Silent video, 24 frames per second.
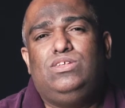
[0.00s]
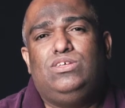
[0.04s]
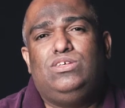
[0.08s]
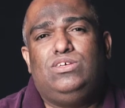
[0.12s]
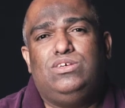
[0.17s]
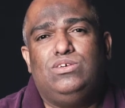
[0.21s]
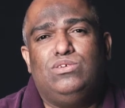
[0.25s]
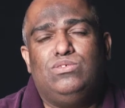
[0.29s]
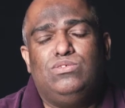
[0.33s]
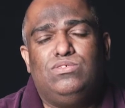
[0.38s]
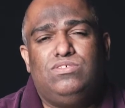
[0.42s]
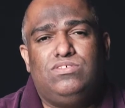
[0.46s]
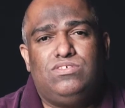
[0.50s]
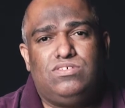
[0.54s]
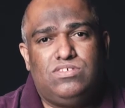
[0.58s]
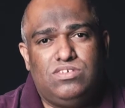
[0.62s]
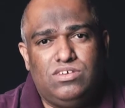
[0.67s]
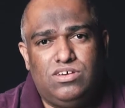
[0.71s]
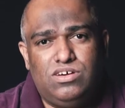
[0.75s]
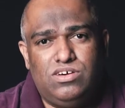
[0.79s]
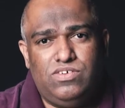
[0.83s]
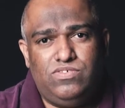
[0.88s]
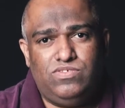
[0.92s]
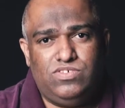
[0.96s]
to
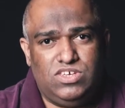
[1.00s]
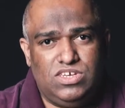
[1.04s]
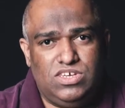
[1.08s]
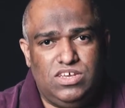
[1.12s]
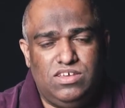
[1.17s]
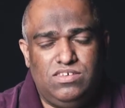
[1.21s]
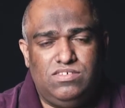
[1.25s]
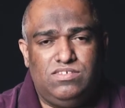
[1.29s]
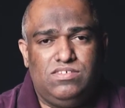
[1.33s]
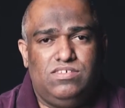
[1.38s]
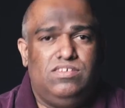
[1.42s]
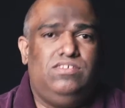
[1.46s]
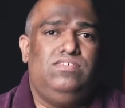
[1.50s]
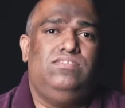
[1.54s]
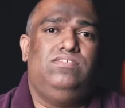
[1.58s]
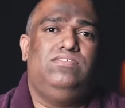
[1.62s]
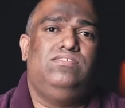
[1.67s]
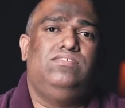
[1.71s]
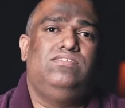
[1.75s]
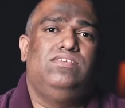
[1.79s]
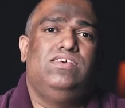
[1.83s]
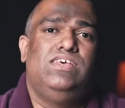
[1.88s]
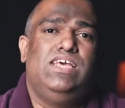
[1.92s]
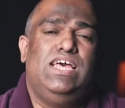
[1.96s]
serve
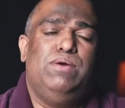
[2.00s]
Jesus,